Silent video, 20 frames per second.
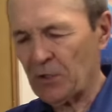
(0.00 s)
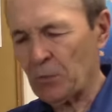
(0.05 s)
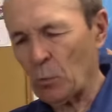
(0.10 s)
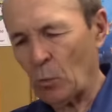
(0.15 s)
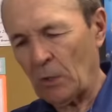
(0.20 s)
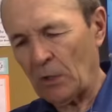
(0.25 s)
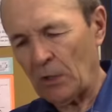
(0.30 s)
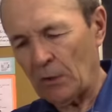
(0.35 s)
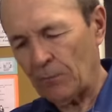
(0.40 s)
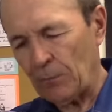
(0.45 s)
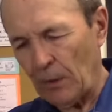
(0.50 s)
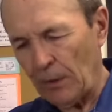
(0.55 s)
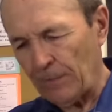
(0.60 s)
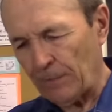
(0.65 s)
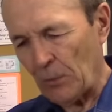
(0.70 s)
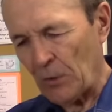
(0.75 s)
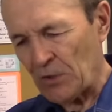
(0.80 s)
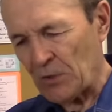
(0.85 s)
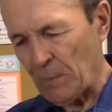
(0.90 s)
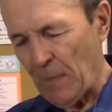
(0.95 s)
was one of the very
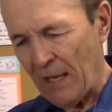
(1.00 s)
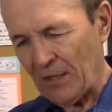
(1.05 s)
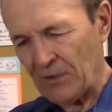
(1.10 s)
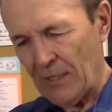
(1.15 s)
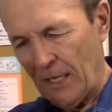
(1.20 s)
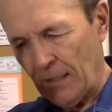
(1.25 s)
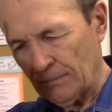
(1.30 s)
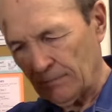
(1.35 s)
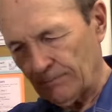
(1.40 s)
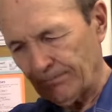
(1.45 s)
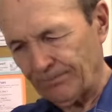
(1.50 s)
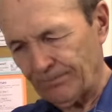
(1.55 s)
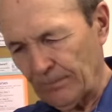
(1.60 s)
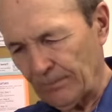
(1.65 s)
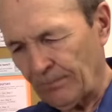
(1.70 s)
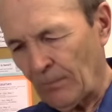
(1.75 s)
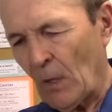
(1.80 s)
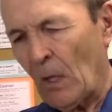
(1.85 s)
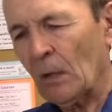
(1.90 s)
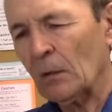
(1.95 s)
first masks. Now,
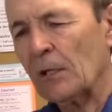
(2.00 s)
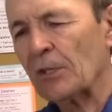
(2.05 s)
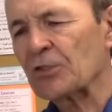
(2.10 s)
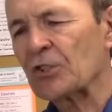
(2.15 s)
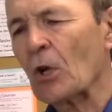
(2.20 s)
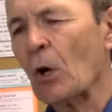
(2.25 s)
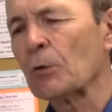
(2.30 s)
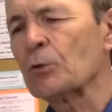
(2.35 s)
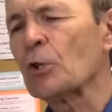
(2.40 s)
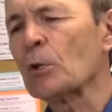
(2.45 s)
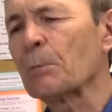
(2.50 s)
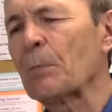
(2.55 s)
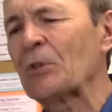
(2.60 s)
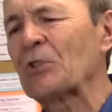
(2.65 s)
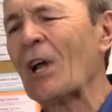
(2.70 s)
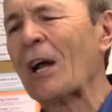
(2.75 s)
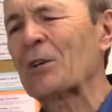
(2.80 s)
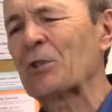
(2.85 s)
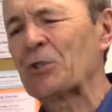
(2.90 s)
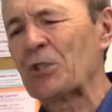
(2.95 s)
let's go to
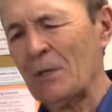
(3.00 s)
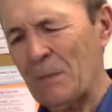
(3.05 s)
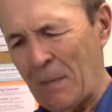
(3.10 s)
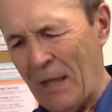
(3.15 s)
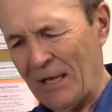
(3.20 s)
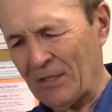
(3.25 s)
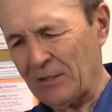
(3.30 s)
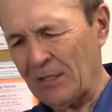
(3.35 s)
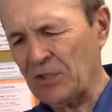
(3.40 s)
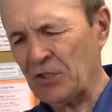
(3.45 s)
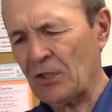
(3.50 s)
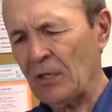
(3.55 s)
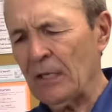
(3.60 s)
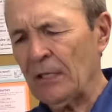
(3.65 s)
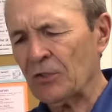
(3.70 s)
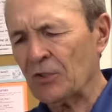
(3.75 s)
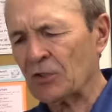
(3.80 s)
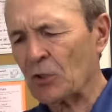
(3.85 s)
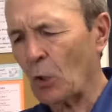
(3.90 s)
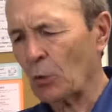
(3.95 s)
production masks.
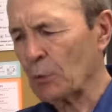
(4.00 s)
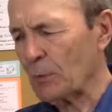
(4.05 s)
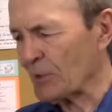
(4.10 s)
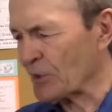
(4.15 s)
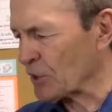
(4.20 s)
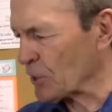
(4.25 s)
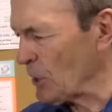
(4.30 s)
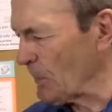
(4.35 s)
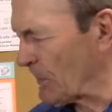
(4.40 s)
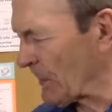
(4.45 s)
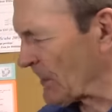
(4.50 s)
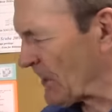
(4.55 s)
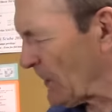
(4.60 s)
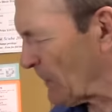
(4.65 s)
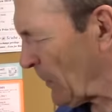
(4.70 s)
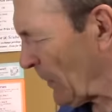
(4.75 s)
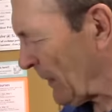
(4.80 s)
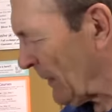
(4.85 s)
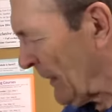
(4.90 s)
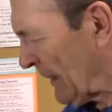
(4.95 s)
Let's go to a scuba
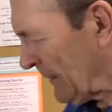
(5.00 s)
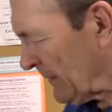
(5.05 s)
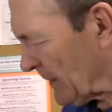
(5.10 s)
company.